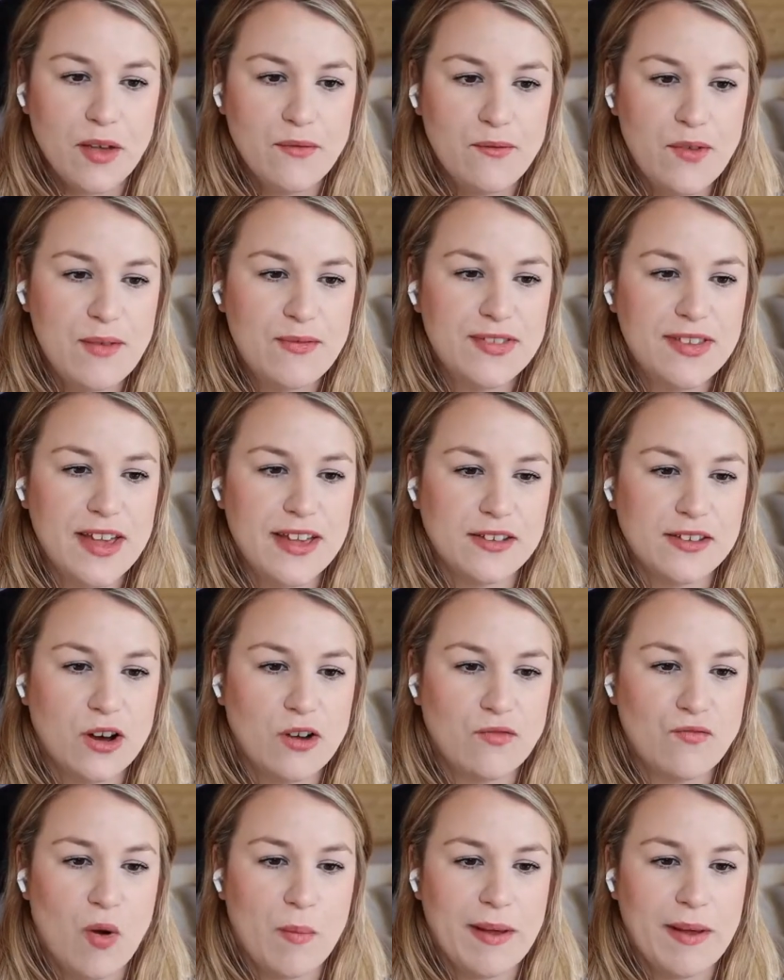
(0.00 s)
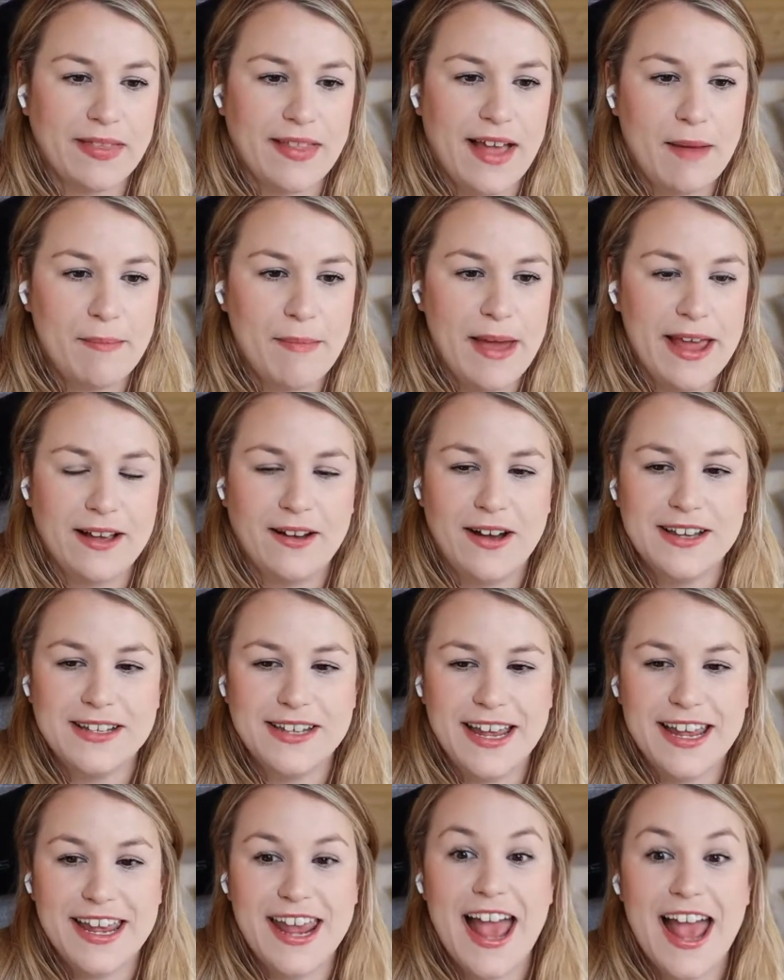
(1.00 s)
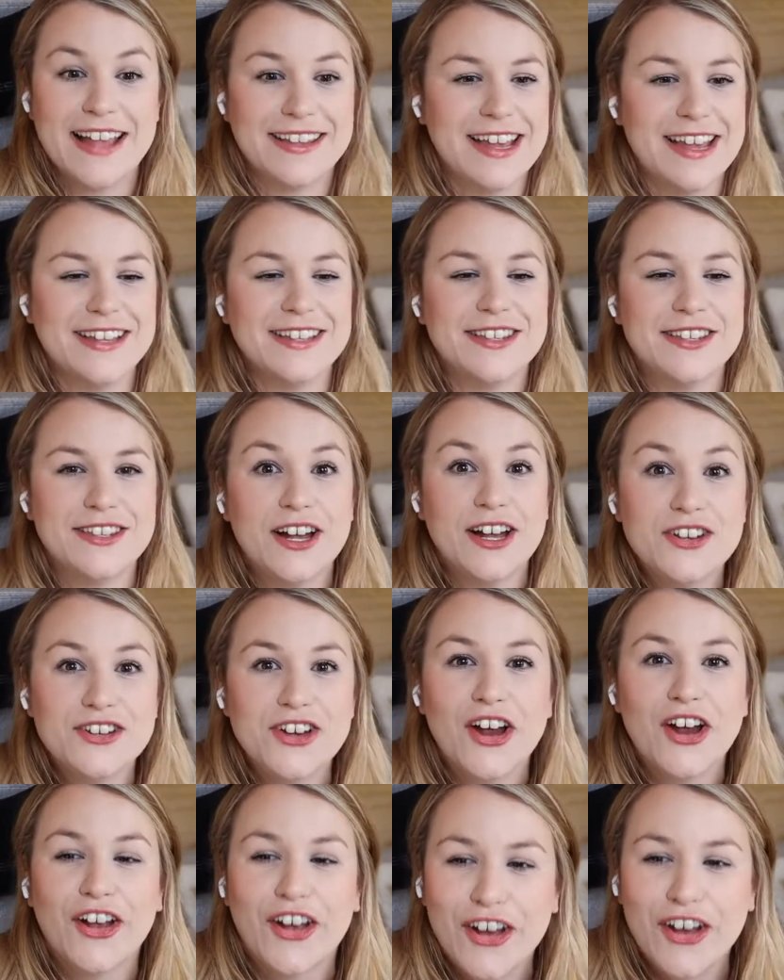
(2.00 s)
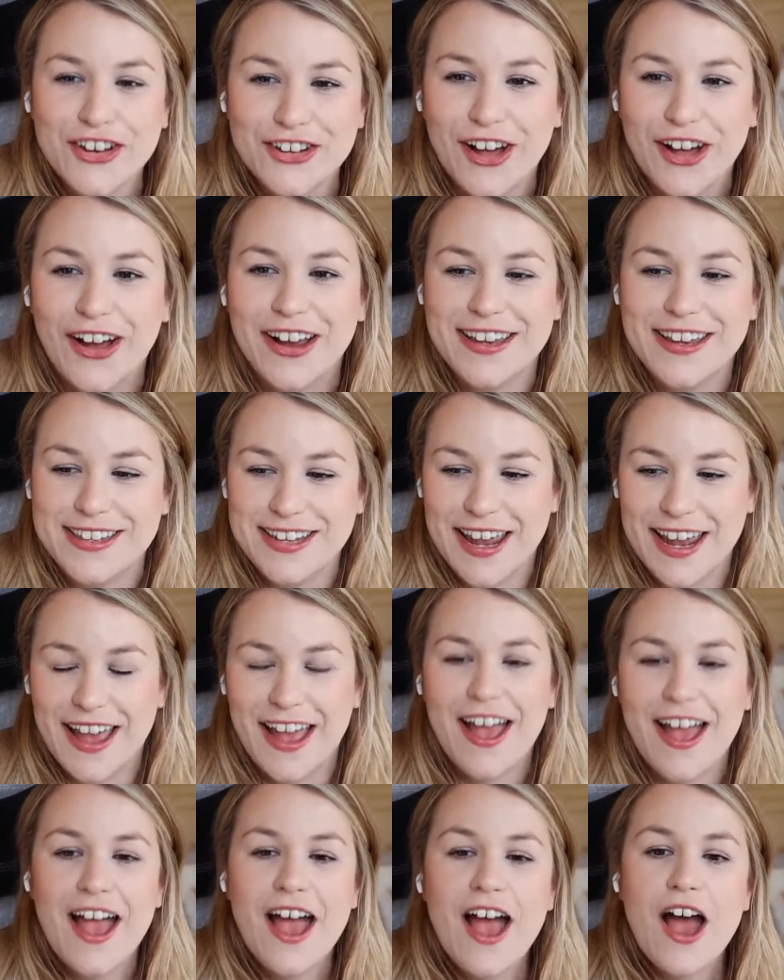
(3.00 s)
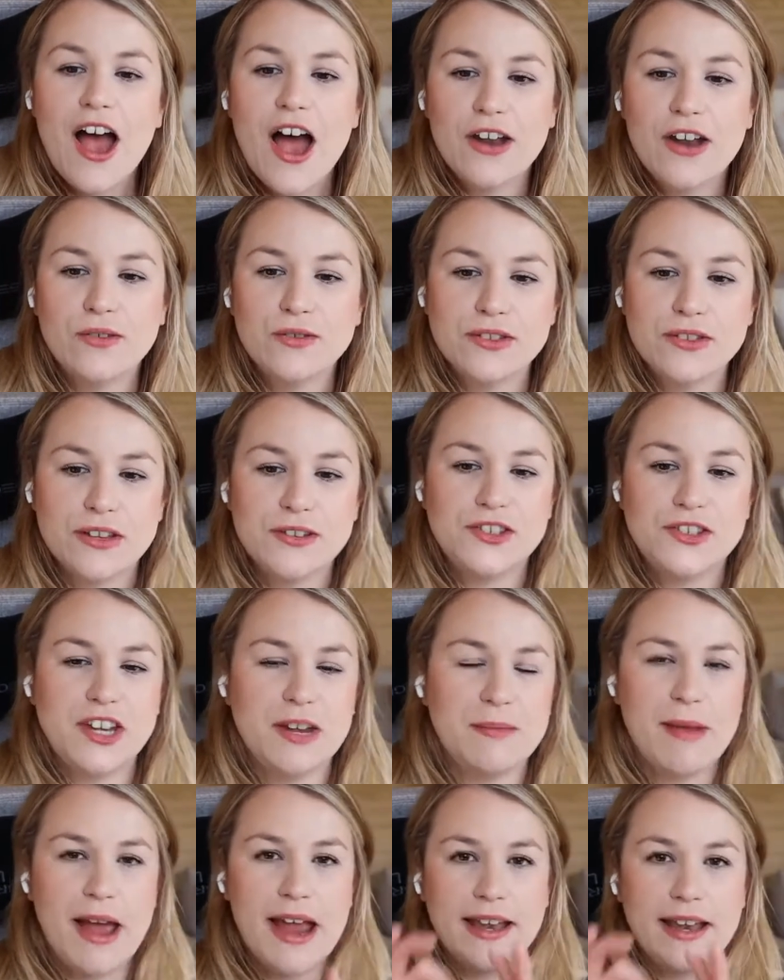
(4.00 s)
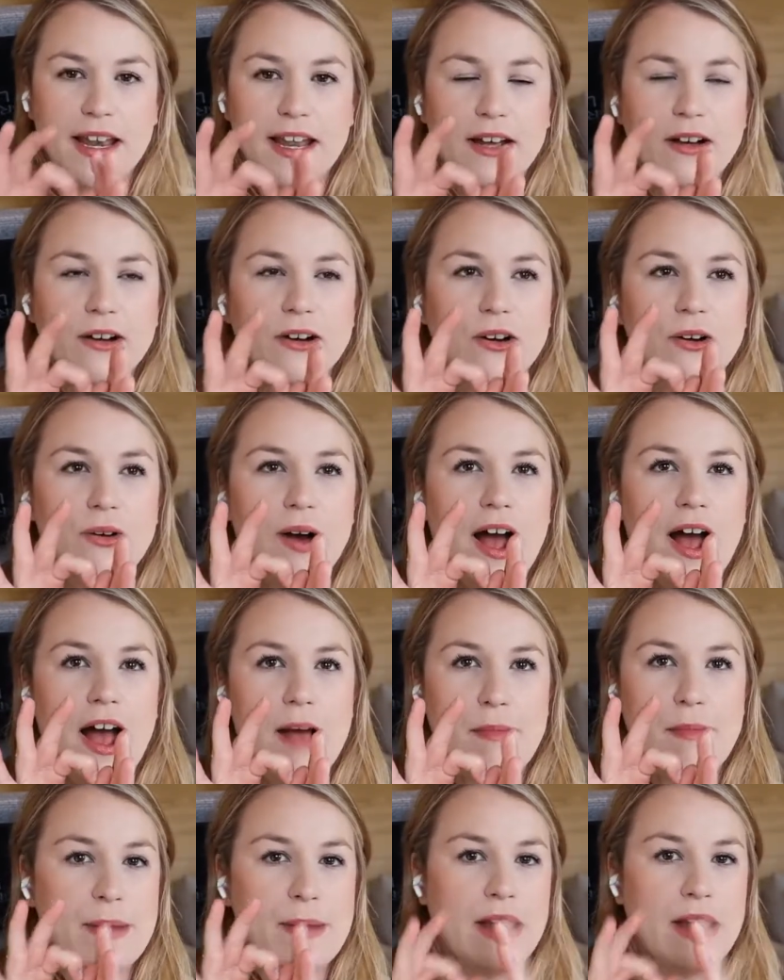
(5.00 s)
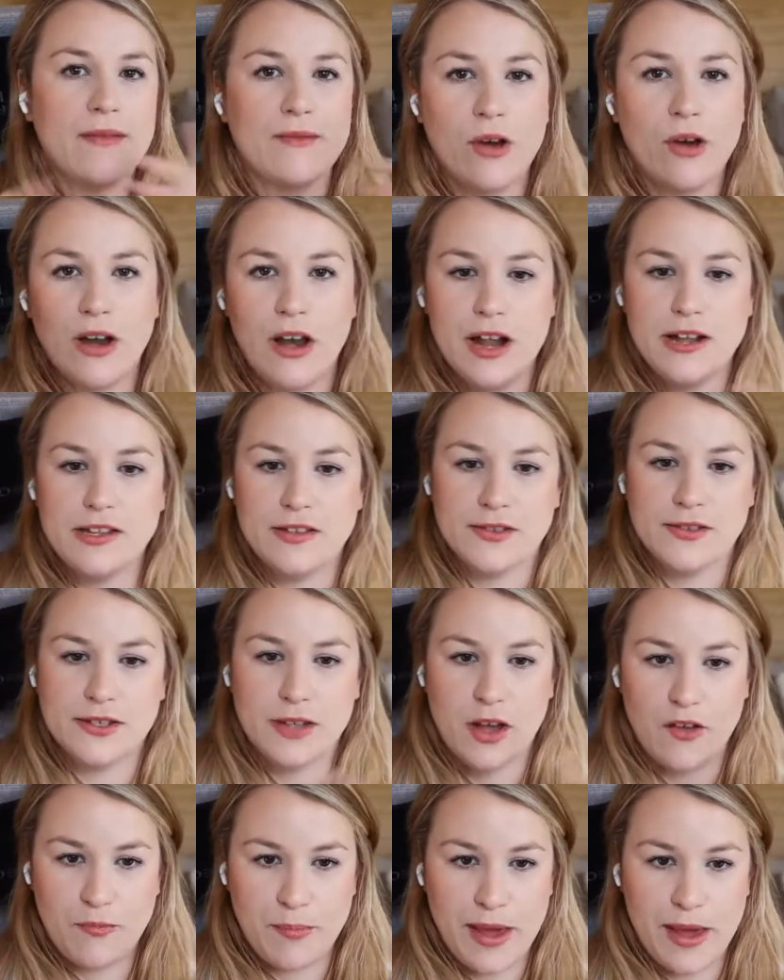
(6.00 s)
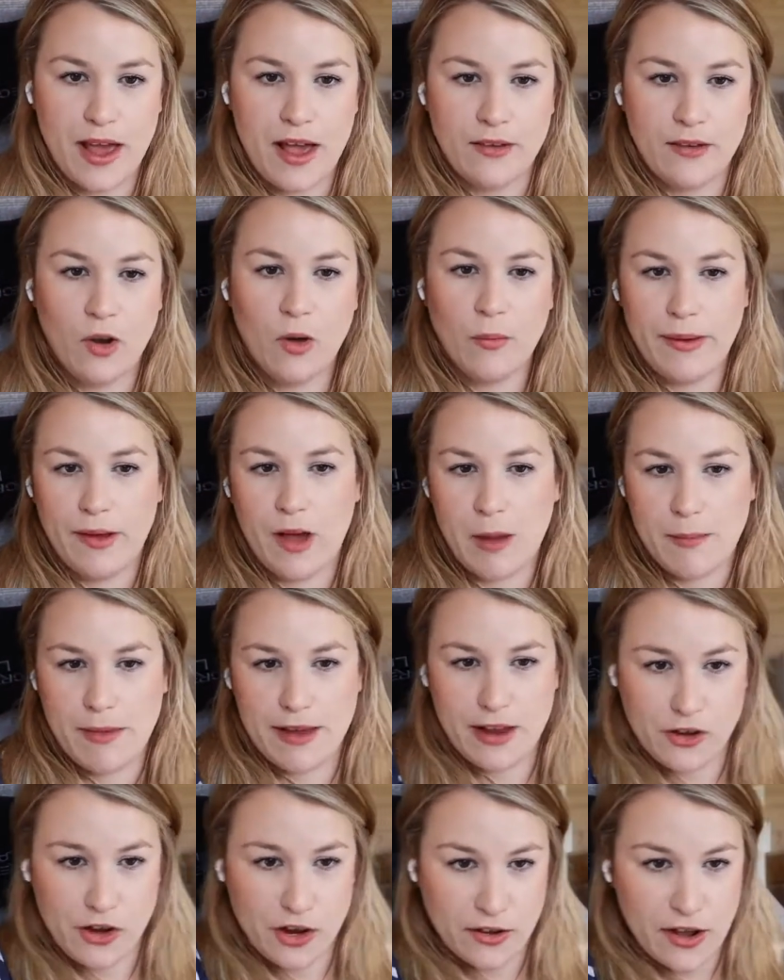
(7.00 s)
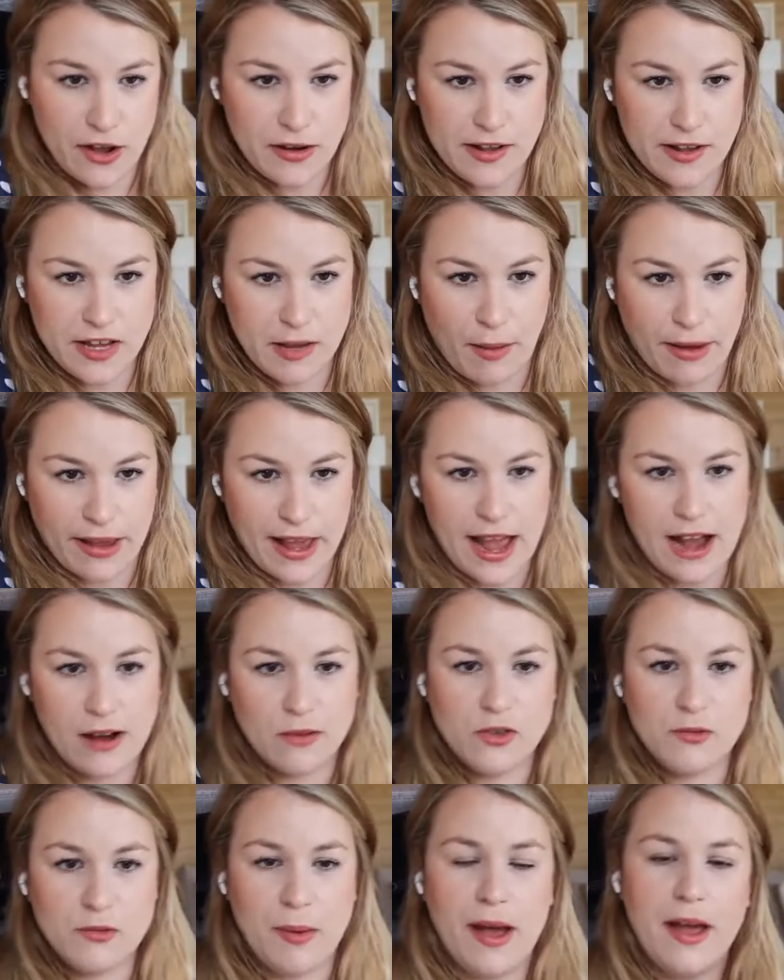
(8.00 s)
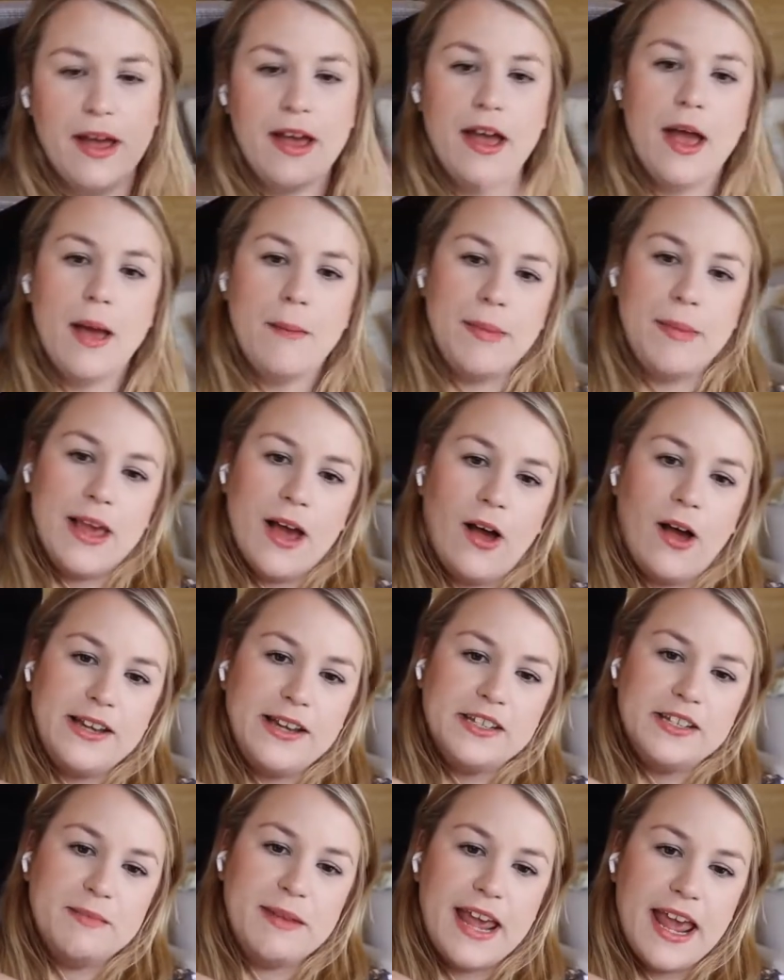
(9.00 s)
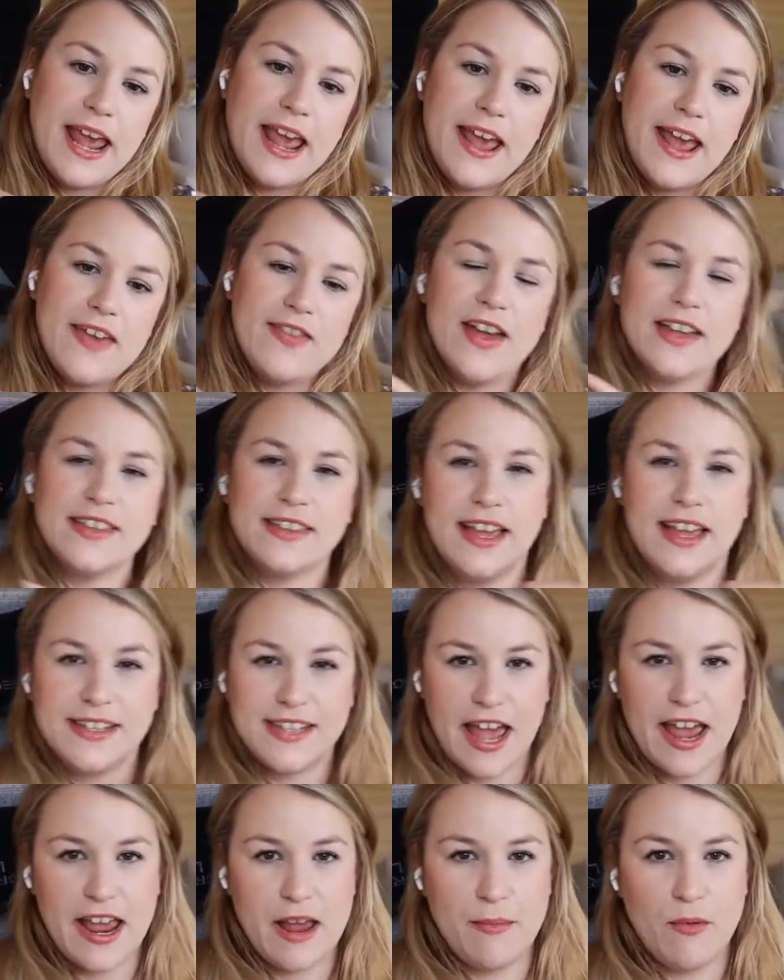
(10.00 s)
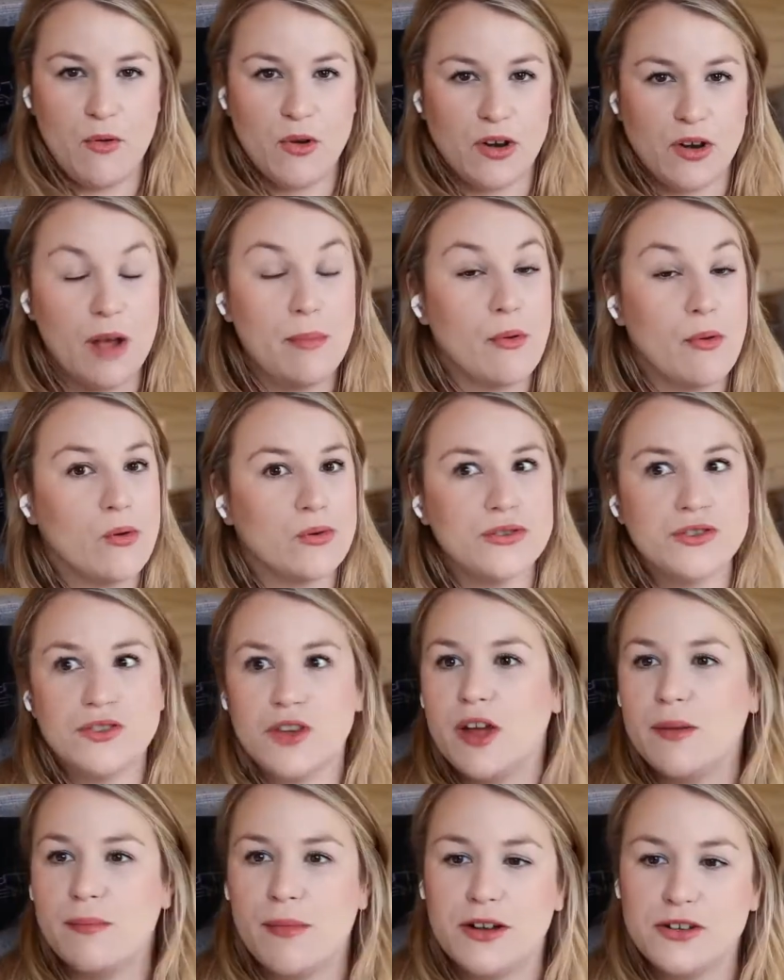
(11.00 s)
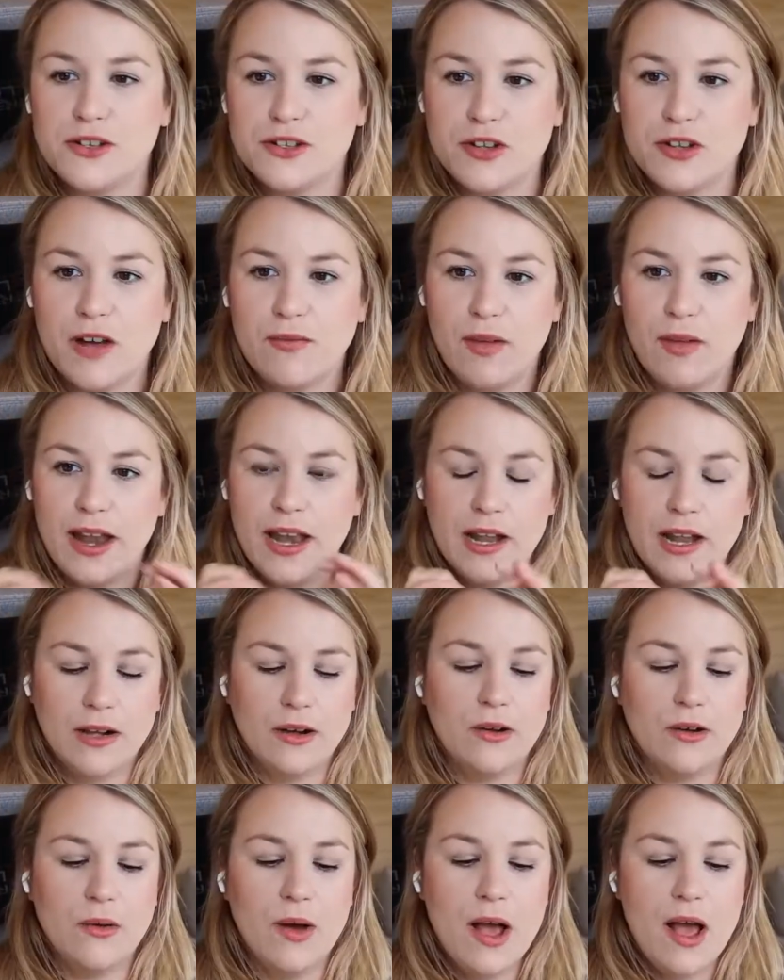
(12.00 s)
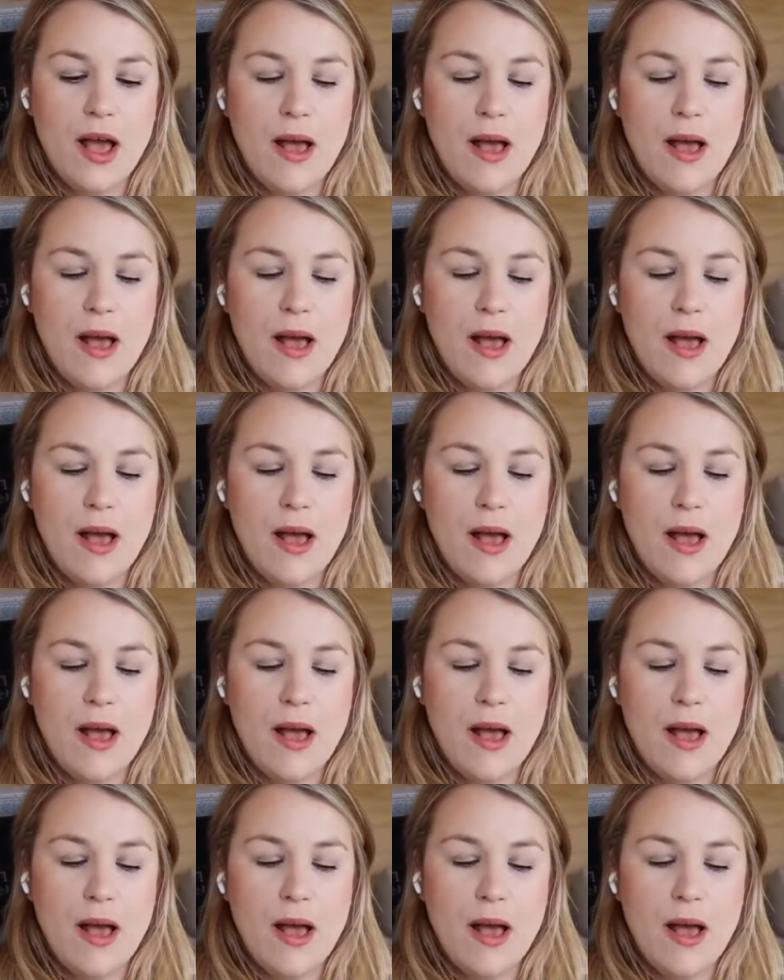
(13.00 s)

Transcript: Viv says, "Oh, robbing that make idea." Yes, it's such a good idea, and also she made little. Um, I mean, I've got loads of stuff be not behind me because you can only see my couch, but behind me here, there's a table, and I bought so much stuff like little